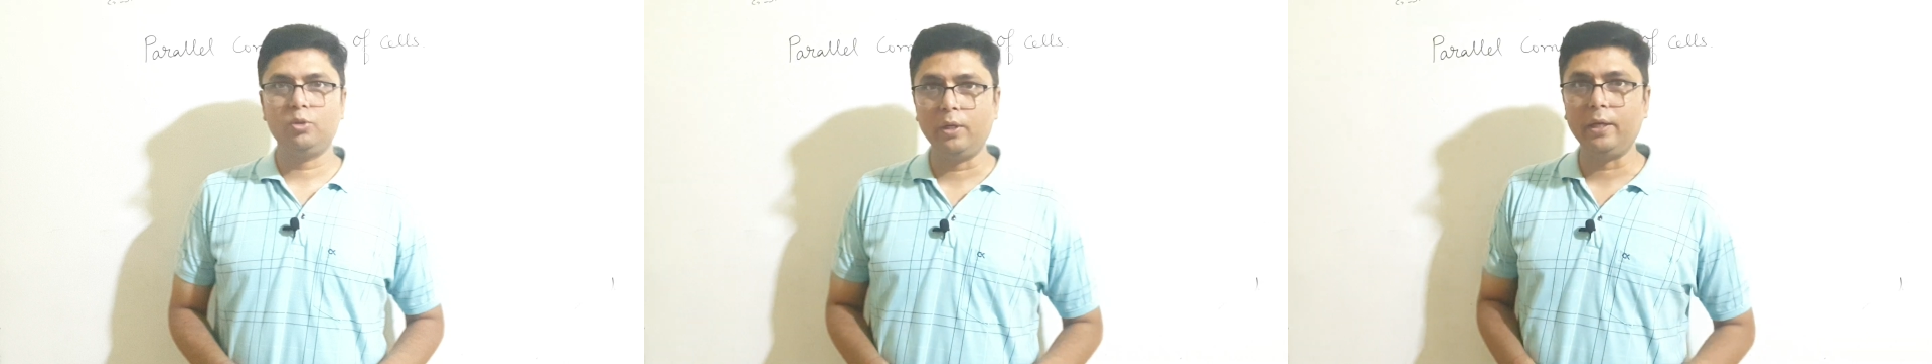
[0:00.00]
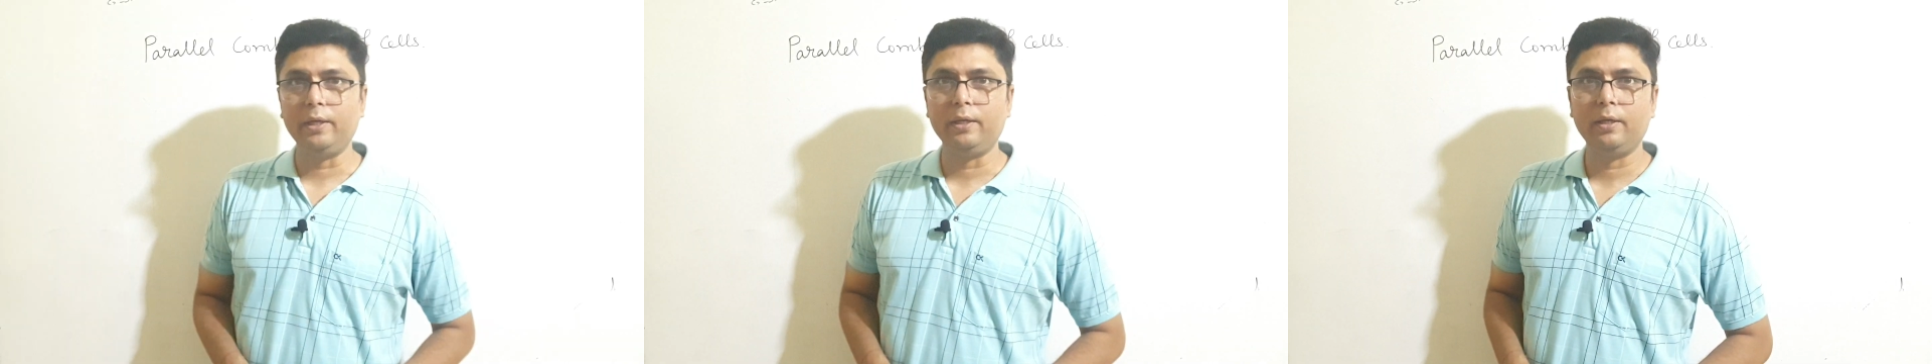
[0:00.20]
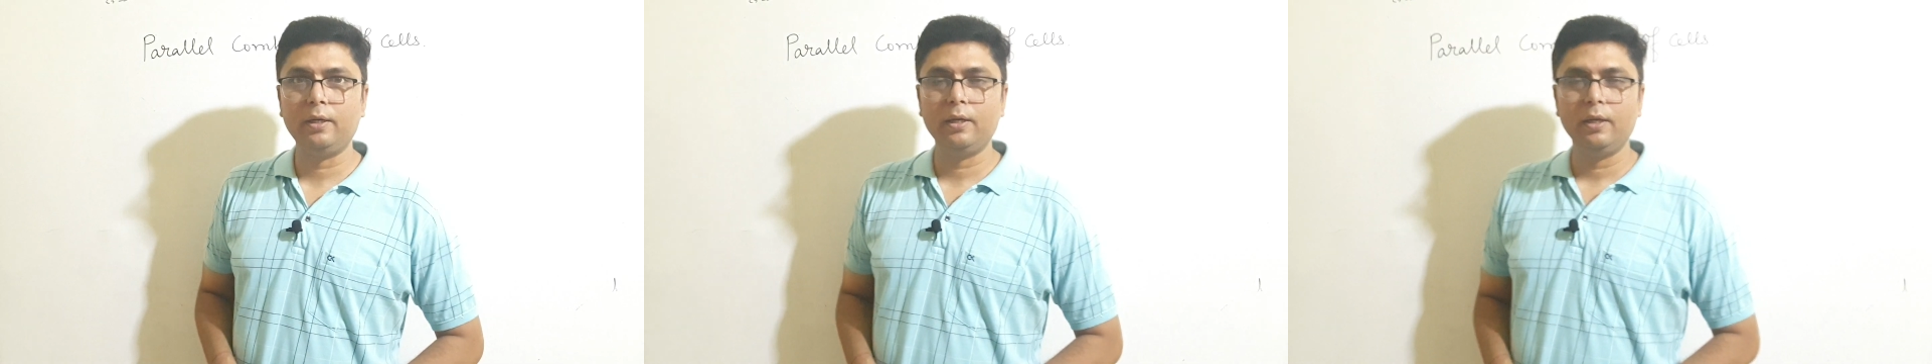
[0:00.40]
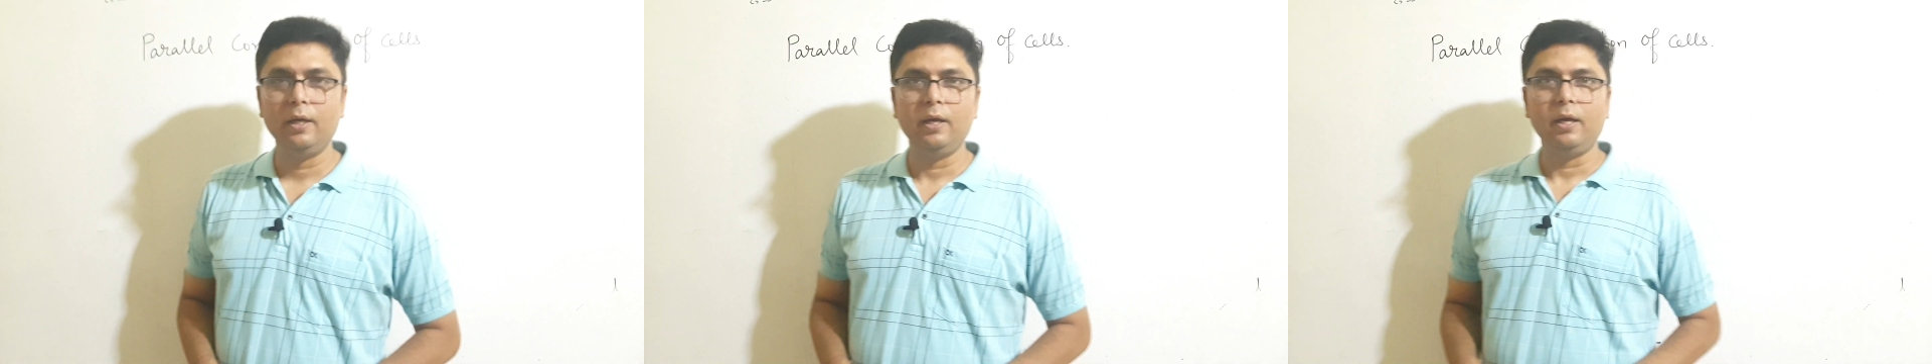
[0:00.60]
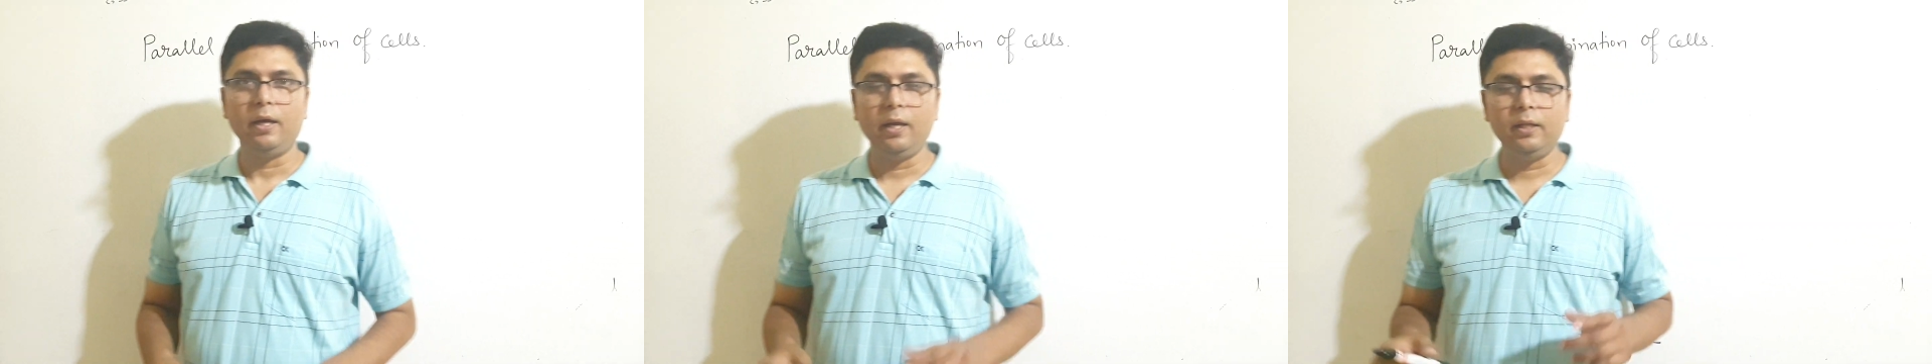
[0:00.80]

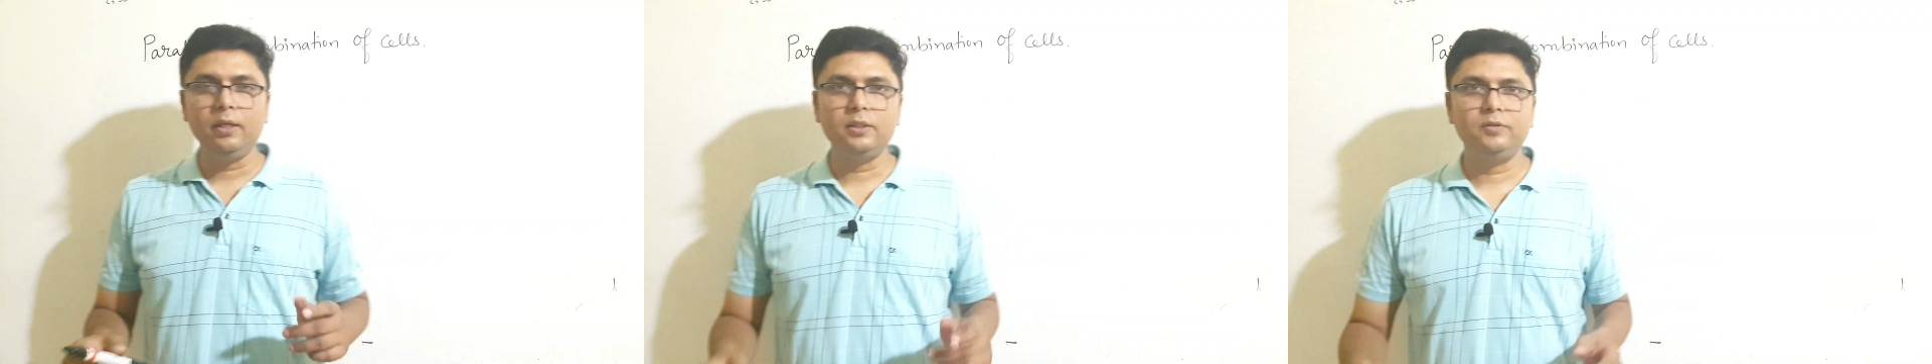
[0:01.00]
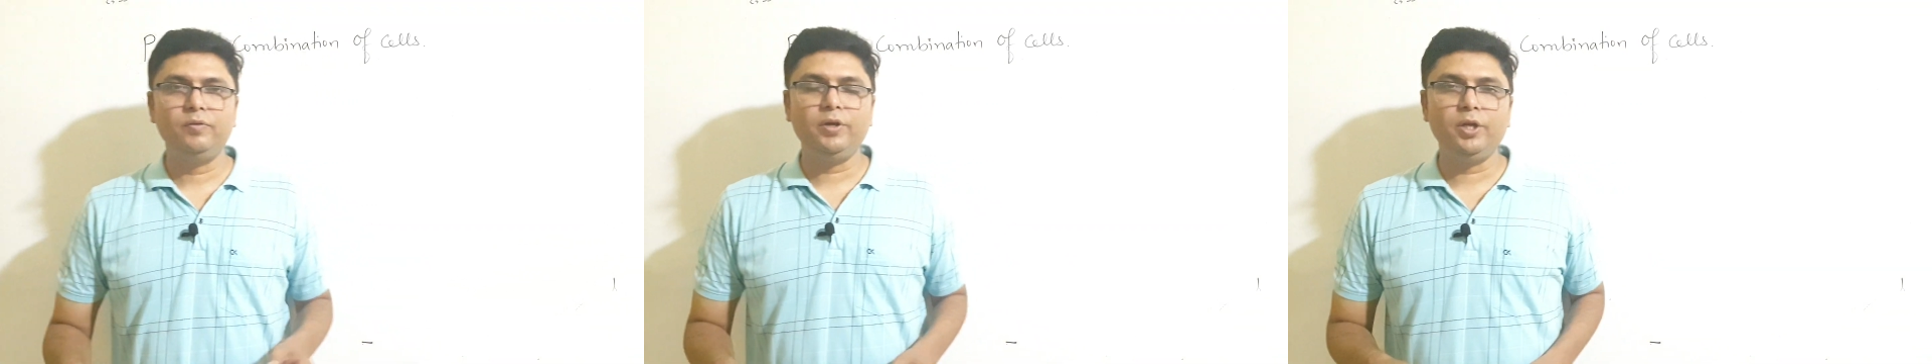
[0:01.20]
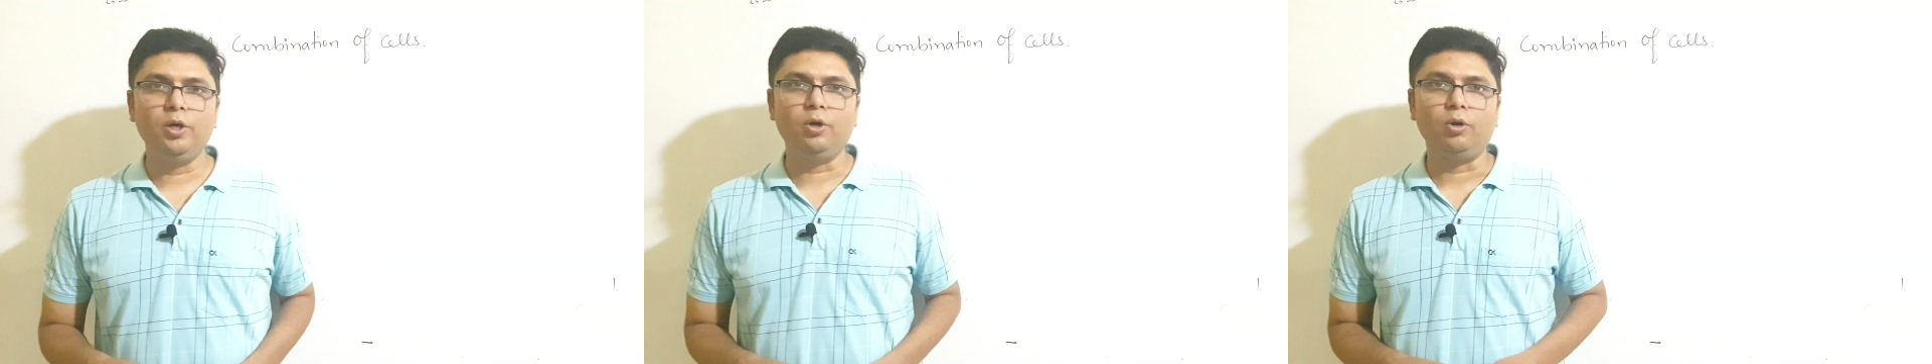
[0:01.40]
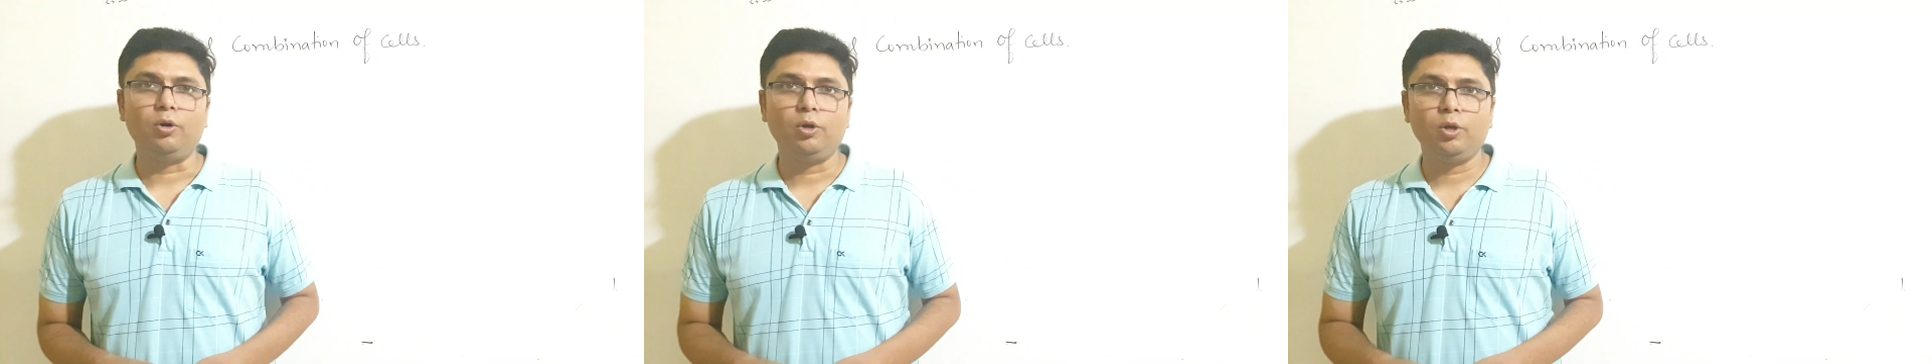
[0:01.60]
In this video,